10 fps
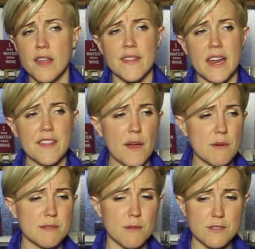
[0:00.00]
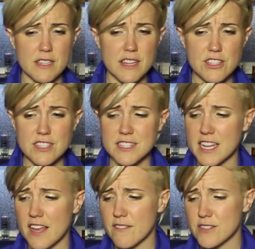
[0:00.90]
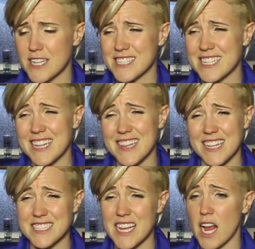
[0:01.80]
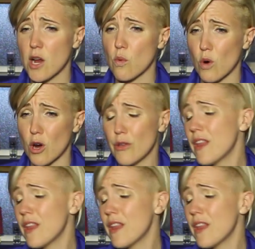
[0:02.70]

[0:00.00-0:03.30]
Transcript: that I thought was the most delicious thing I ever tasted in the entire world.